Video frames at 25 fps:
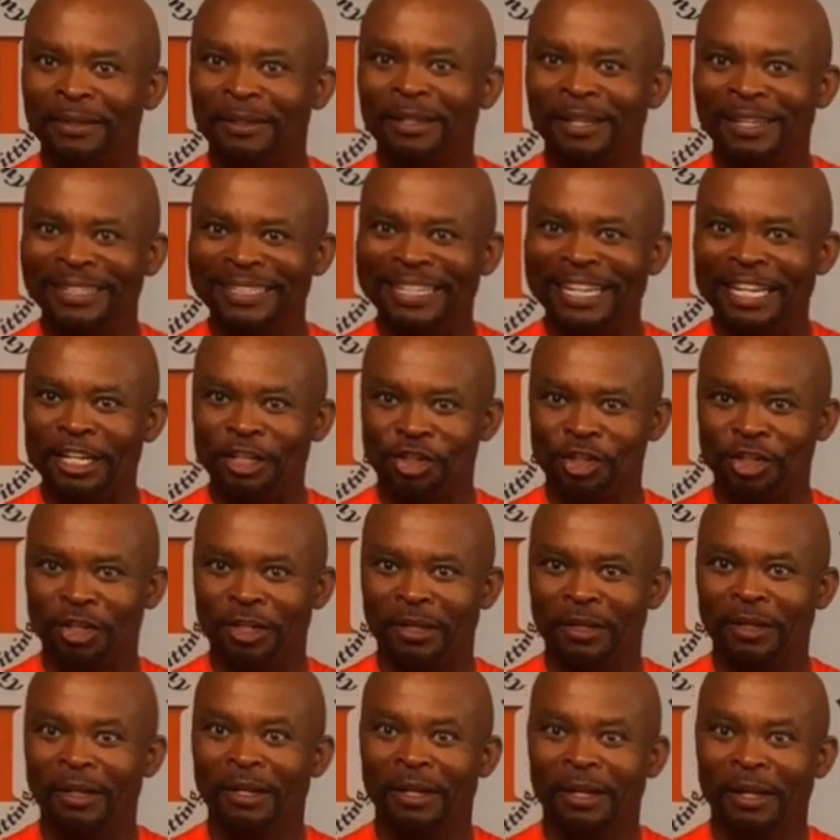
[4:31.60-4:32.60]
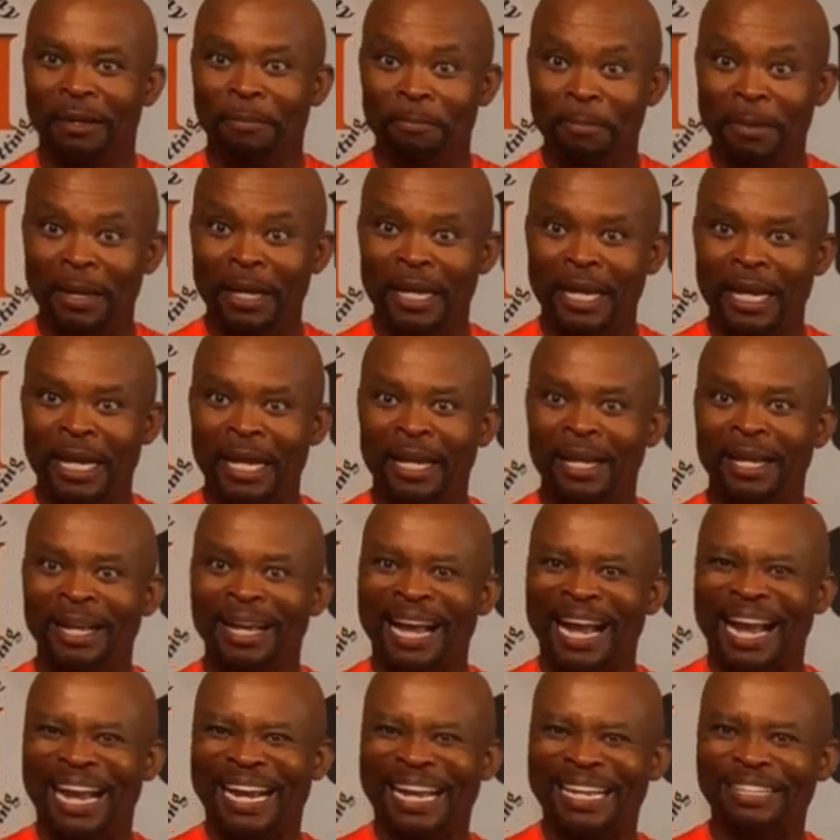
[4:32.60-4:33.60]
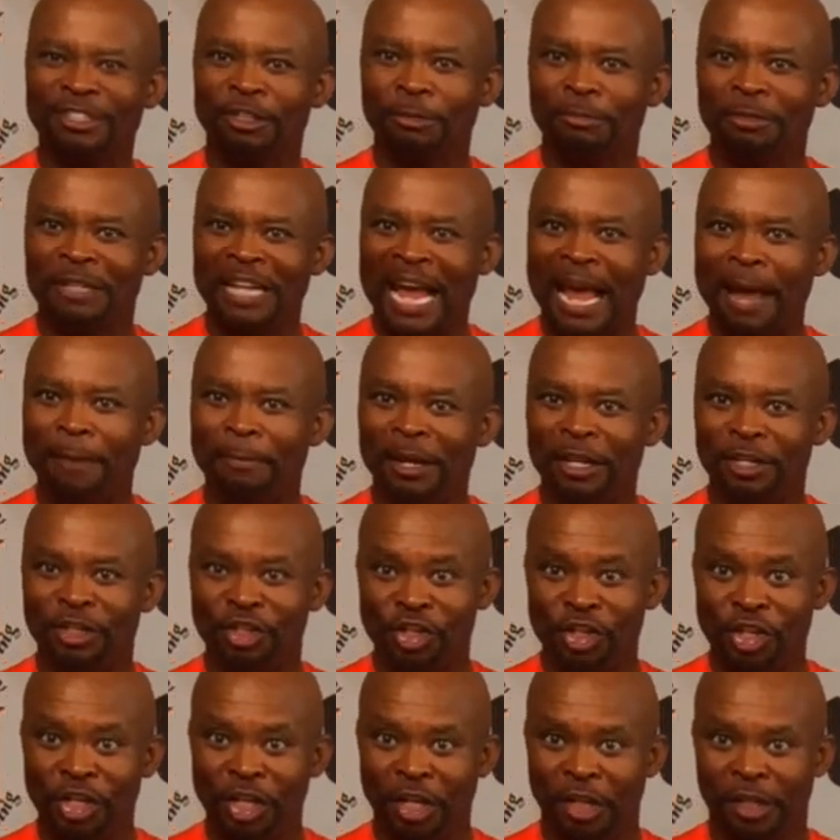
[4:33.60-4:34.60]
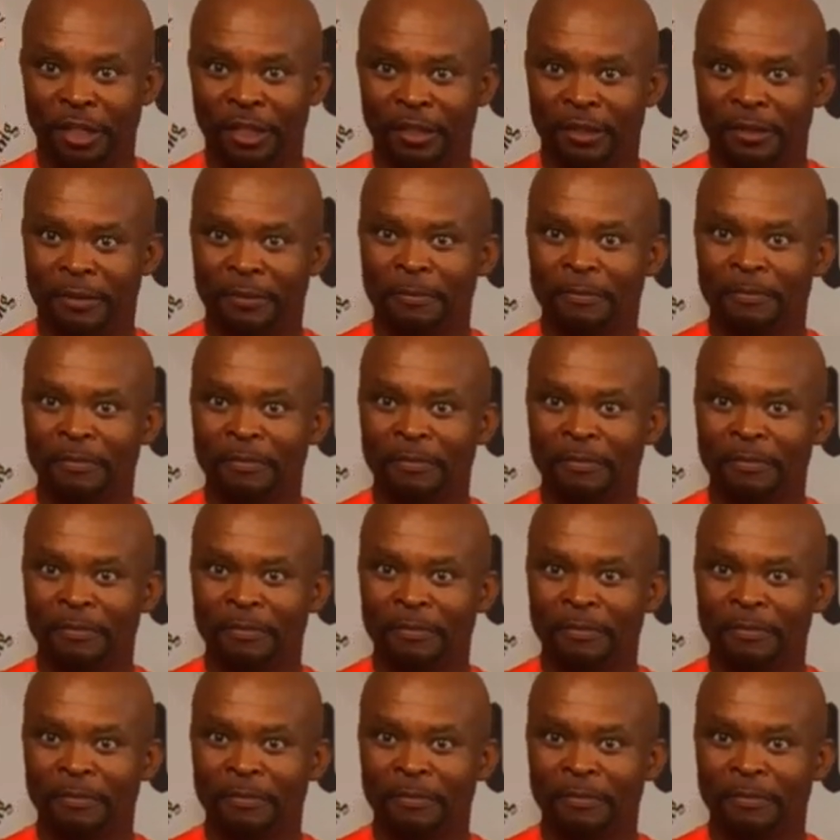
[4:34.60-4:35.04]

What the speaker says: condition, meaning I got some damage here.